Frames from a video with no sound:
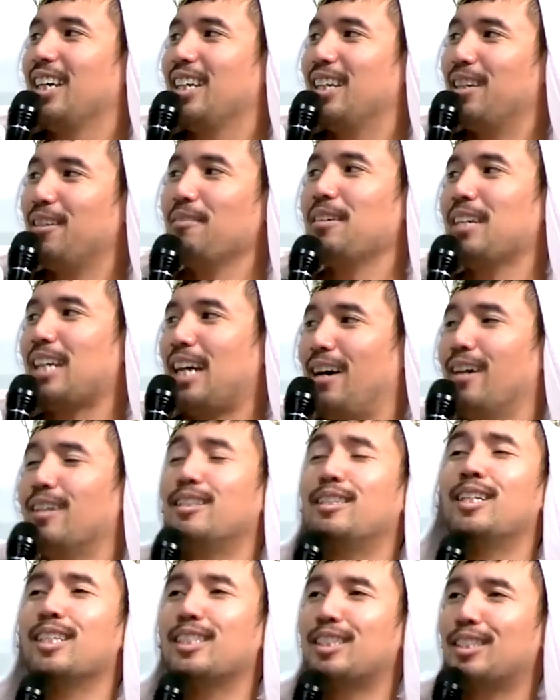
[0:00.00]
you know what
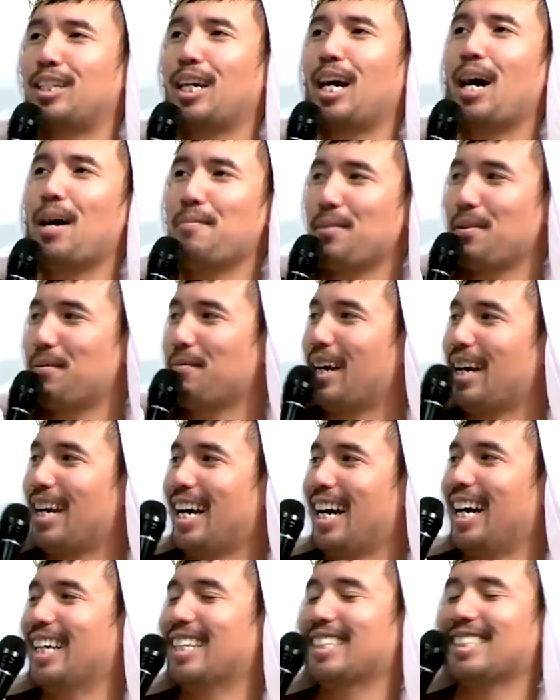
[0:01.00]
else is chapping my
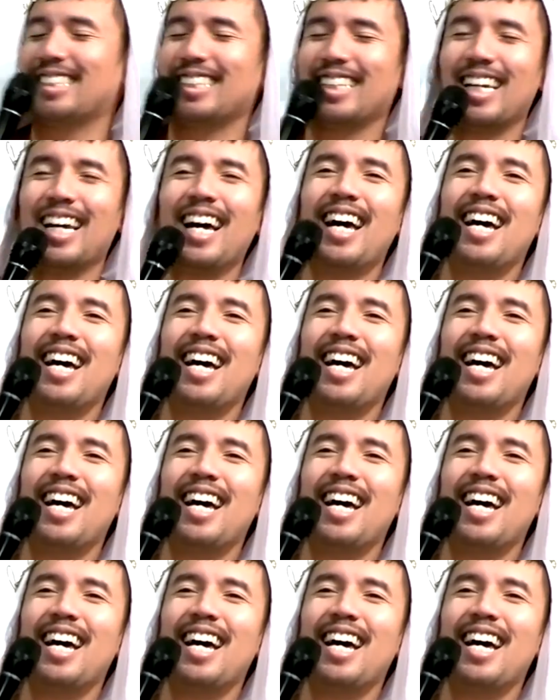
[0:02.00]
ass?